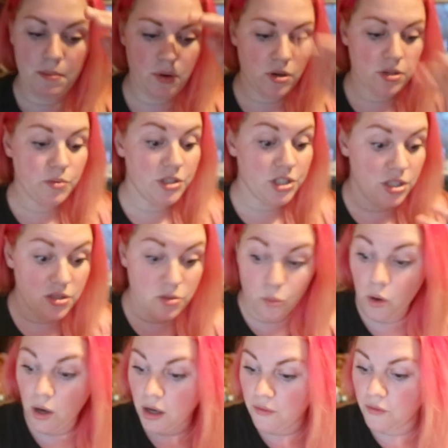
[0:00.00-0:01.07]
box which is the
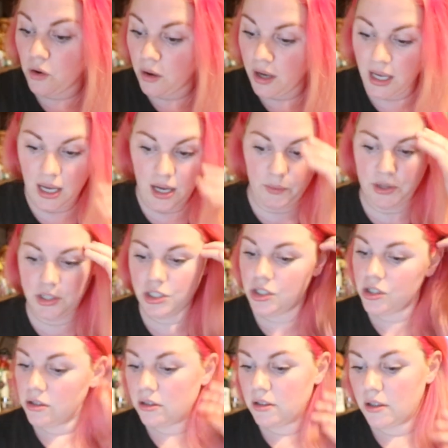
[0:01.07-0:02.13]
one I've got here which
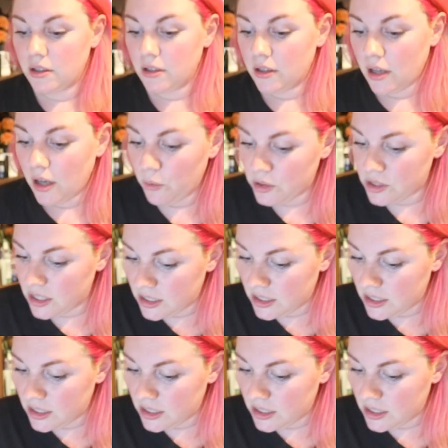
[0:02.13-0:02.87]
I wasn't